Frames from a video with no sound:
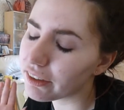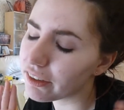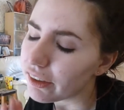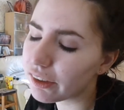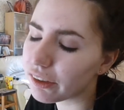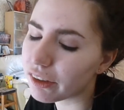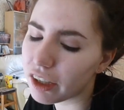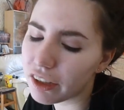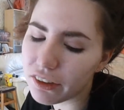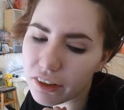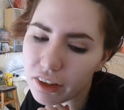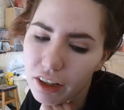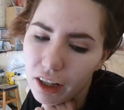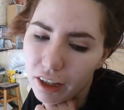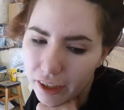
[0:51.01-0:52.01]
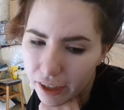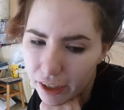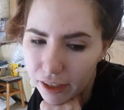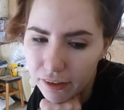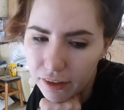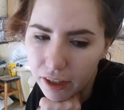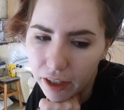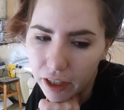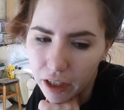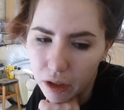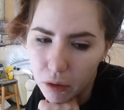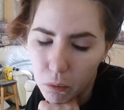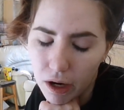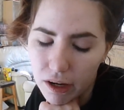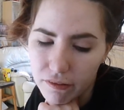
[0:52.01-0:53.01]
So until I get a
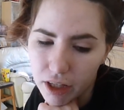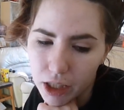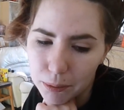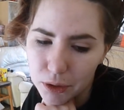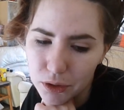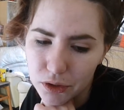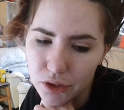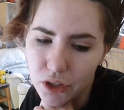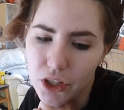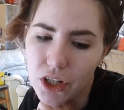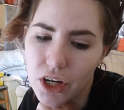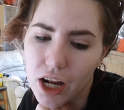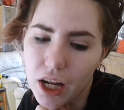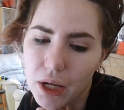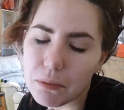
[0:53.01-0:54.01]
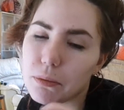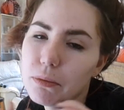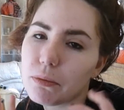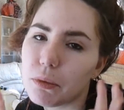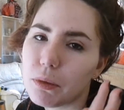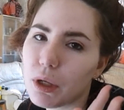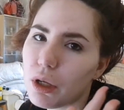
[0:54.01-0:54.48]
Wi-Fi booster, I'm